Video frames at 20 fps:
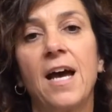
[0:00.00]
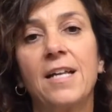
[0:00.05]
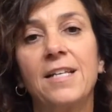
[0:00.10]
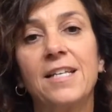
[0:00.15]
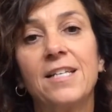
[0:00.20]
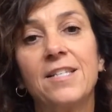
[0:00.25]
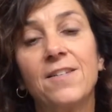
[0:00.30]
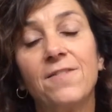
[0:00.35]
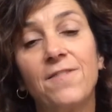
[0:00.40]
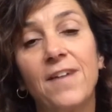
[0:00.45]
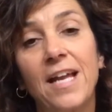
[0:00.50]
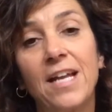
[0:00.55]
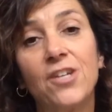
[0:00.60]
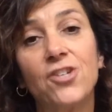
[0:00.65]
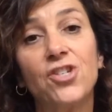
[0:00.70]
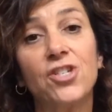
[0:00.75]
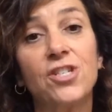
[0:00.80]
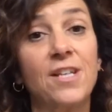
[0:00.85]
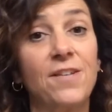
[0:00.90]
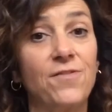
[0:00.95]

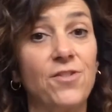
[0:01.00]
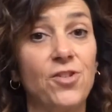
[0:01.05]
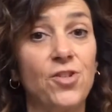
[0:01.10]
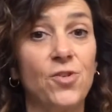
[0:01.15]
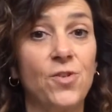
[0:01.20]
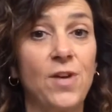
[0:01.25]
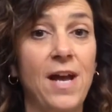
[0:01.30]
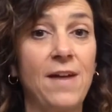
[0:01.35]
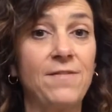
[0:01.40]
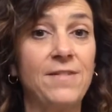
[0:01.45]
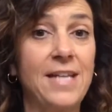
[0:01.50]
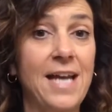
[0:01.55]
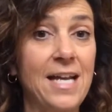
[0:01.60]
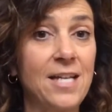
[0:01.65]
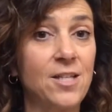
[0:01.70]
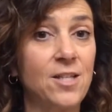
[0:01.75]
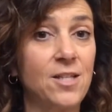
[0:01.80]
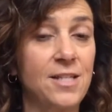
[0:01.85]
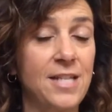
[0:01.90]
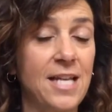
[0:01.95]
Disadvantages, if you do have
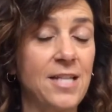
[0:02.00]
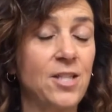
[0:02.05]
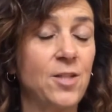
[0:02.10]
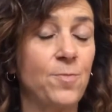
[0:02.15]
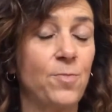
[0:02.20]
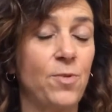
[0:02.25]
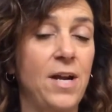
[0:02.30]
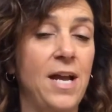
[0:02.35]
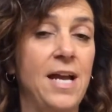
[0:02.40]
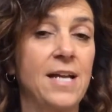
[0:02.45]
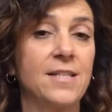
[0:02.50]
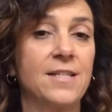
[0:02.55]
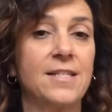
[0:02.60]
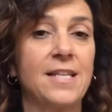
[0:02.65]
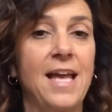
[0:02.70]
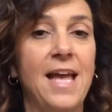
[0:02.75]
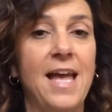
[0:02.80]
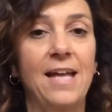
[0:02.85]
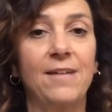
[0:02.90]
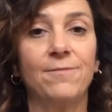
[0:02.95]
dense breasts,
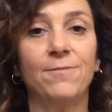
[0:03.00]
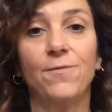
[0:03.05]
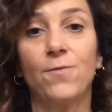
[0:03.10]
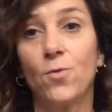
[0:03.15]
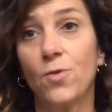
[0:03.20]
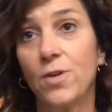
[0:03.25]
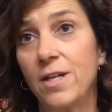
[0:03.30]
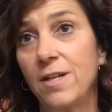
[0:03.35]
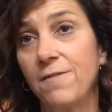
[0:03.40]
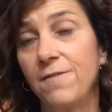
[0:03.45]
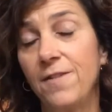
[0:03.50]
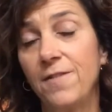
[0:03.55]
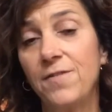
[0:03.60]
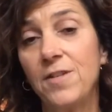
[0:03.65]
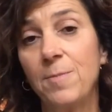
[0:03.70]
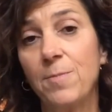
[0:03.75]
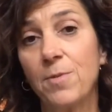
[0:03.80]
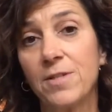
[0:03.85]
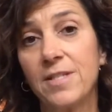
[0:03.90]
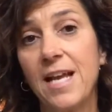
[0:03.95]
and 40 to
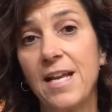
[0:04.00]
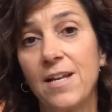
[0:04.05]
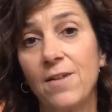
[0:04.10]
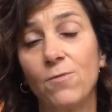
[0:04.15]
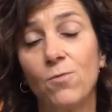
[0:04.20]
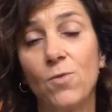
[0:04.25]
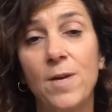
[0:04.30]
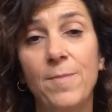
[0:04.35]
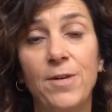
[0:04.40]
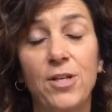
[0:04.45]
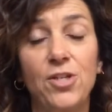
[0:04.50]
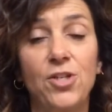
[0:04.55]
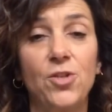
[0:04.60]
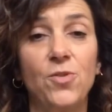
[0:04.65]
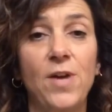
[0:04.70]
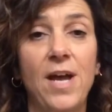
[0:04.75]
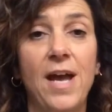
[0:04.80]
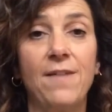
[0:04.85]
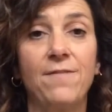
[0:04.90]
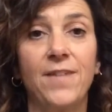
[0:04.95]
50% of women
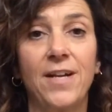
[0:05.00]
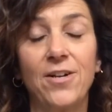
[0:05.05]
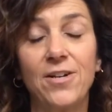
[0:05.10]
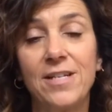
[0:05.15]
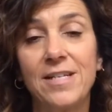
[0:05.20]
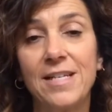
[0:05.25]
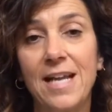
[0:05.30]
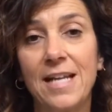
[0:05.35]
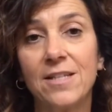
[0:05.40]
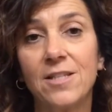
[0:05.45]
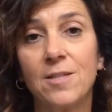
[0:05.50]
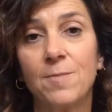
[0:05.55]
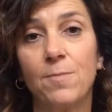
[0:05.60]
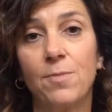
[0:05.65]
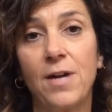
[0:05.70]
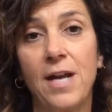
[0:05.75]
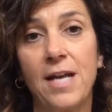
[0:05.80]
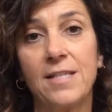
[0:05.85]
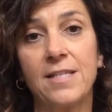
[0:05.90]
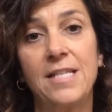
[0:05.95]
do have very dense
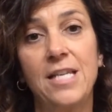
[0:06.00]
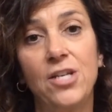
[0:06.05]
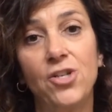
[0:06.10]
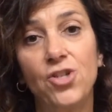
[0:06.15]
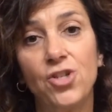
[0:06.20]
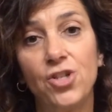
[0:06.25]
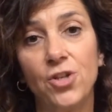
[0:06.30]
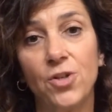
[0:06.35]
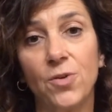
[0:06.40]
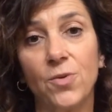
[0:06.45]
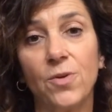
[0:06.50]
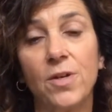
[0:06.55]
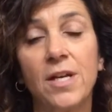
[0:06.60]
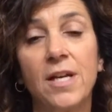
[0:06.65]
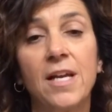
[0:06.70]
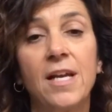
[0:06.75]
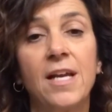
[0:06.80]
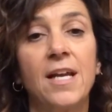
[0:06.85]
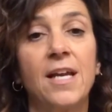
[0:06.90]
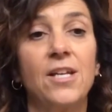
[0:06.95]
breast tissue,
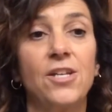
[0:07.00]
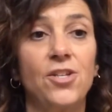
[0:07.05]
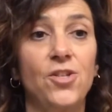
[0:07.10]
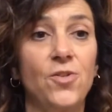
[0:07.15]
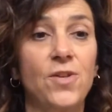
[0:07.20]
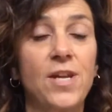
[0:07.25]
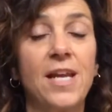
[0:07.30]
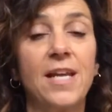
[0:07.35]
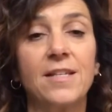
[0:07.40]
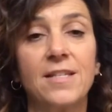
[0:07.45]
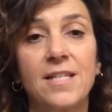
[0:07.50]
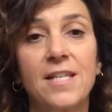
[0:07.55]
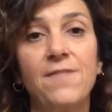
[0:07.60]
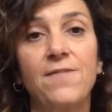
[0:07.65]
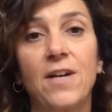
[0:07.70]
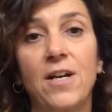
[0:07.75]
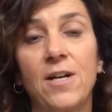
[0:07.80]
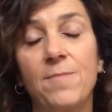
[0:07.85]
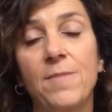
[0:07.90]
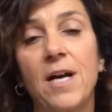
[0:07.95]
you can't see
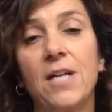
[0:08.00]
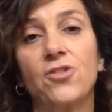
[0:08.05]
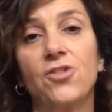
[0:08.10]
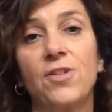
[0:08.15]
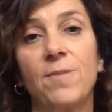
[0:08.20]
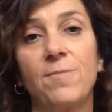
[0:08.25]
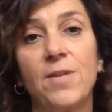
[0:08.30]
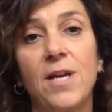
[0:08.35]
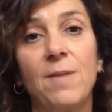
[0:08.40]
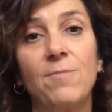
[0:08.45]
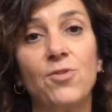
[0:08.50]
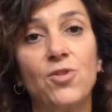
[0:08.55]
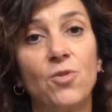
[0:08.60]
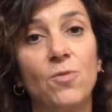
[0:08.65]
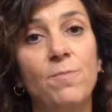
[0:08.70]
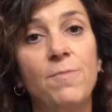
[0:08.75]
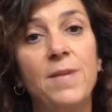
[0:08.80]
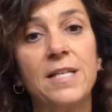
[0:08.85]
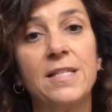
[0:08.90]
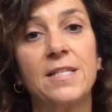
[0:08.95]
very much. Sometimes
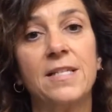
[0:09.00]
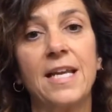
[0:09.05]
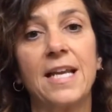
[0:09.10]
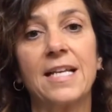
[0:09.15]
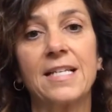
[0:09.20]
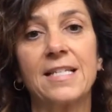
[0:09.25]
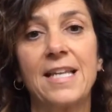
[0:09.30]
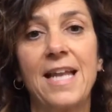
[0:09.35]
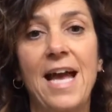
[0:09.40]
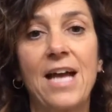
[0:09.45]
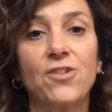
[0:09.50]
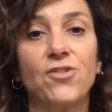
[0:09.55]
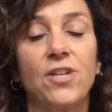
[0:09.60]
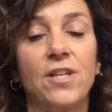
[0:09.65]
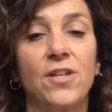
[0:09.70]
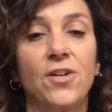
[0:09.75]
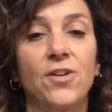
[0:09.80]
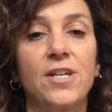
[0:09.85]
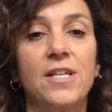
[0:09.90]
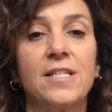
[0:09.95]
you'll miss things. And actually
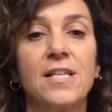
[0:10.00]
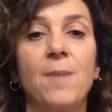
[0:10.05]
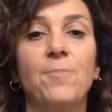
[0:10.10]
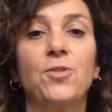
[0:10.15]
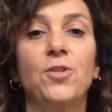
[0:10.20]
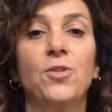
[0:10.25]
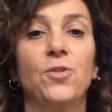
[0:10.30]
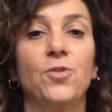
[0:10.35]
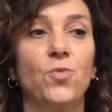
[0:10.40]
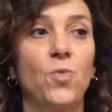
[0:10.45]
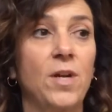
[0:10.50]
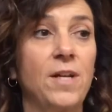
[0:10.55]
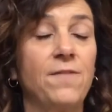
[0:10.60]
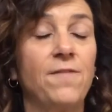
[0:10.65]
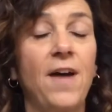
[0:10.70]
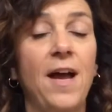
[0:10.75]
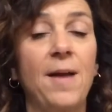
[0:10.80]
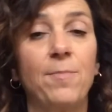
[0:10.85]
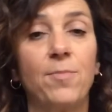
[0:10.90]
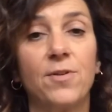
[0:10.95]
there is up to a
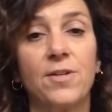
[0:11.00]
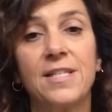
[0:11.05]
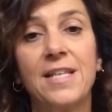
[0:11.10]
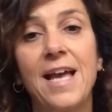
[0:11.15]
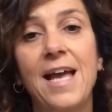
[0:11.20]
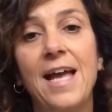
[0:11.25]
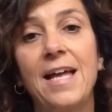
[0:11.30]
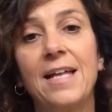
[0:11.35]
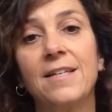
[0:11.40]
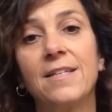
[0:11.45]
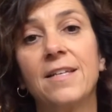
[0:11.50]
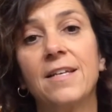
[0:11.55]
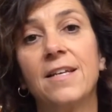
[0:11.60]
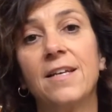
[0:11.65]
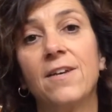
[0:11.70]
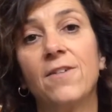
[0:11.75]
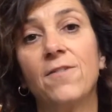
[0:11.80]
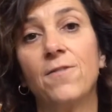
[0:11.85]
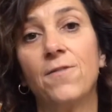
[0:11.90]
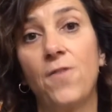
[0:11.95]
25%
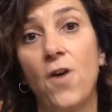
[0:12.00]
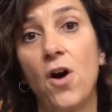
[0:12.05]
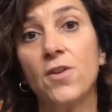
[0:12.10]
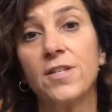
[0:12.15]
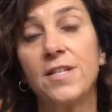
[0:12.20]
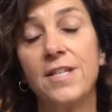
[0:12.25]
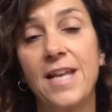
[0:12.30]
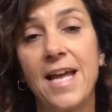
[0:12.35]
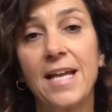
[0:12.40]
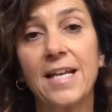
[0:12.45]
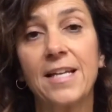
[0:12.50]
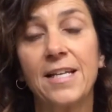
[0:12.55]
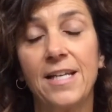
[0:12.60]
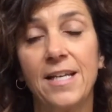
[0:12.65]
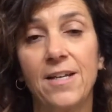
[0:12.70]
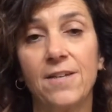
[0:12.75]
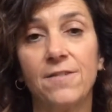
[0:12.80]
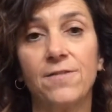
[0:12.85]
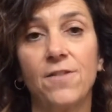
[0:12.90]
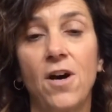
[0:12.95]
false
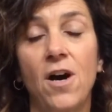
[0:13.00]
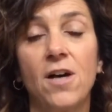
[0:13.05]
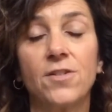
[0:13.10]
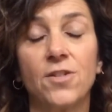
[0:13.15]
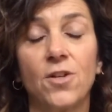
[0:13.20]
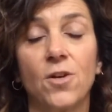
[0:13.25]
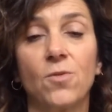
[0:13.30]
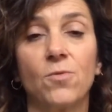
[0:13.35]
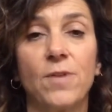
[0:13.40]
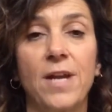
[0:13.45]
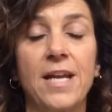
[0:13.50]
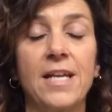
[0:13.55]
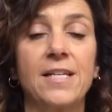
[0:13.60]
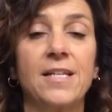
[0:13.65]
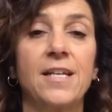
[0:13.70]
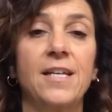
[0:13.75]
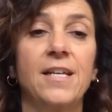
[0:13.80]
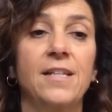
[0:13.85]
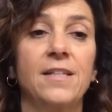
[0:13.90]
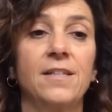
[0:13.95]
negative also rate
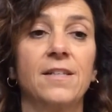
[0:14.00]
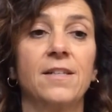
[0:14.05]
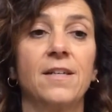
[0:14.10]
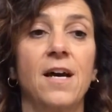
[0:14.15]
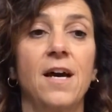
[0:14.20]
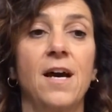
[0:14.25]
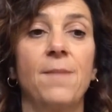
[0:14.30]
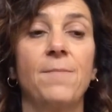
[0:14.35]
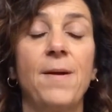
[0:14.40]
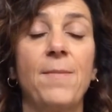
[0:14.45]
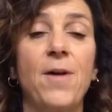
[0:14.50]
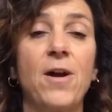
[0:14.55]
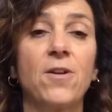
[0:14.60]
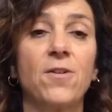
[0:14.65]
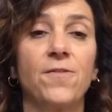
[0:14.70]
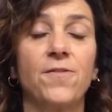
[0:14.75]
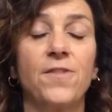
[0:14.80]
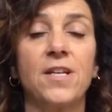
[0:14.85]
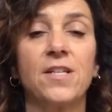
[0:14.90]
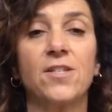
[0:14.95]
in
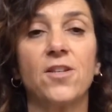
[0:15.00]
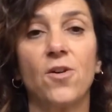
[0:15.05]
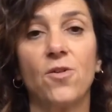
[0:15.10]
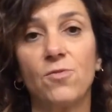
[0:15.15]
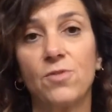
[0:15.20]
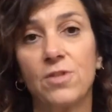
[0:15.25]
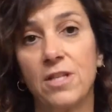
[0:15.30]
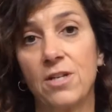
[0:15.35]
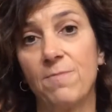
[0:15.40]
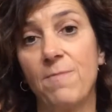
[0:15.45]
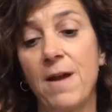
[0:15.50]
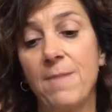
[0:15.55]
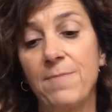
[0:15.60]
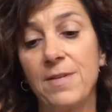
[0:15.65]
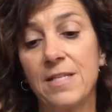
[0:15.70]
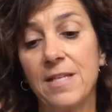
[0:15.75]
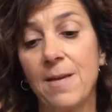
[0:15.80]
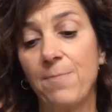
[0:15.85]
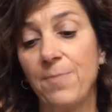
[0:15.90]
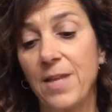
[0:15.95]
mammography. So there might
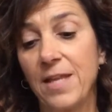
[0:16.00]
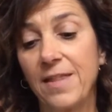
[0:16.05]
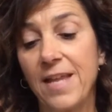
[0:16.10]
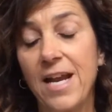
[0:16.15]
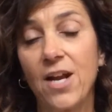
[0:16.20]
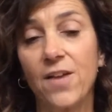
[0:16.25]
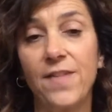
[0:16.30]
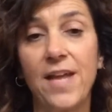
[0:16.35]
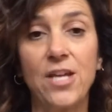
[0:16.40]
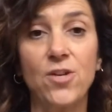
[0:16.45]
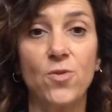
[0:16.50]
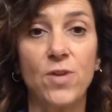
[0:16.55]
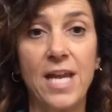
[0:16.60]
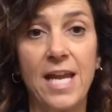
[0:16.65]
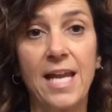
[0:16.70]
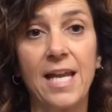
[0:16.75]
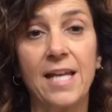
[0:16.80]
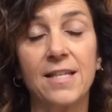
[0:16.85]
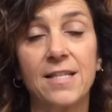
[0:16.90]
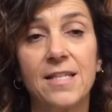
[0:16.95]
be something there that you
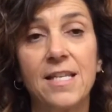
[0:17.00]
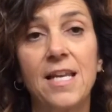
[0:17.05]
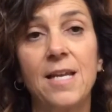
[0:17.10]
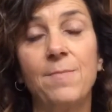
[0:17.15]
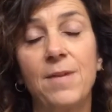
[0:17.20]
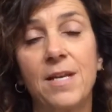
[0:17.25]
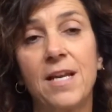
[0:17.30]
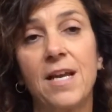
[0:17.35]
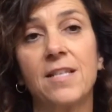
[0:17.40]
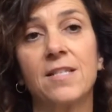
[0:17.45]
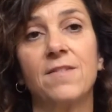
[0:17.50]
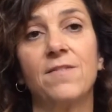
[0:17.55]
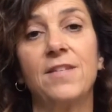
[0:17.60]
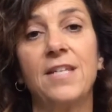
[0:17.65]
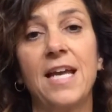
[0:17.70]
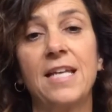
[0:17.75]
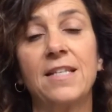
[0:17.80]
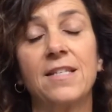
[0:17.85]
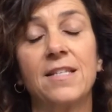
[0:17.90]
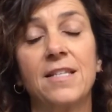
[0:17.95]
can't see because of the
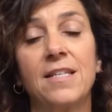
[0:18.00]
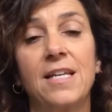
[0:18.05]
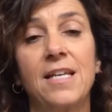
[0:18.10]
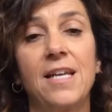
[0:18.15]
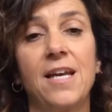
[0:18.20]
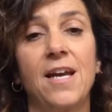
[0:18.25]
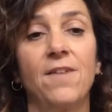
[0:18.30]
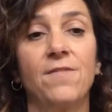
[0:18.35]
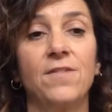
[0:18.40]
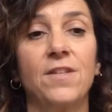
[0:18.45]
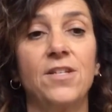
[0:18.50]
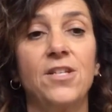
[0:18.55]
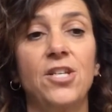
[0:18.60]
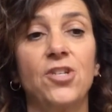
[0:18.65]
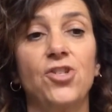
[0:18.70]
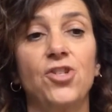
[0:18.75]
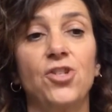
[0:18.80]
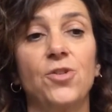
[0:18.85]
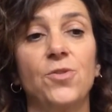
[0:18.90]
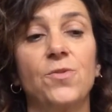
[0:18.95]
density of the
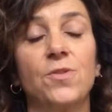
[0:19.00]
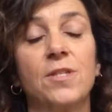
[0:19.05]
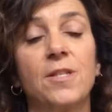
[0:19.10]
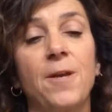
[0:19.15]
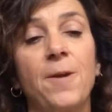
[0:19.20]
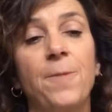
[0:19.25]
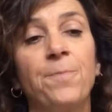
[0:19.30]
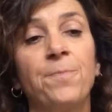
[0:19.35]
tissues.